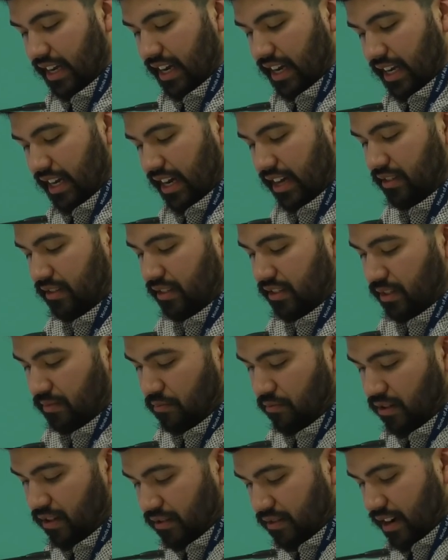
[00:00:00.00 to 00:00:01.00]
and hundreds
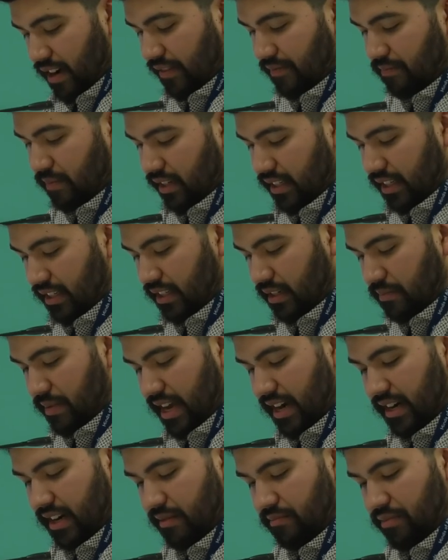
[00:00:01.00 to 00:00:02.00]
more who have
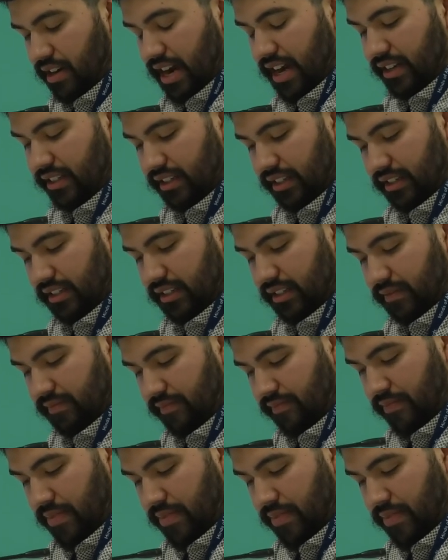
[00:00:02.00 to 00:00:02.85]
participated in branches.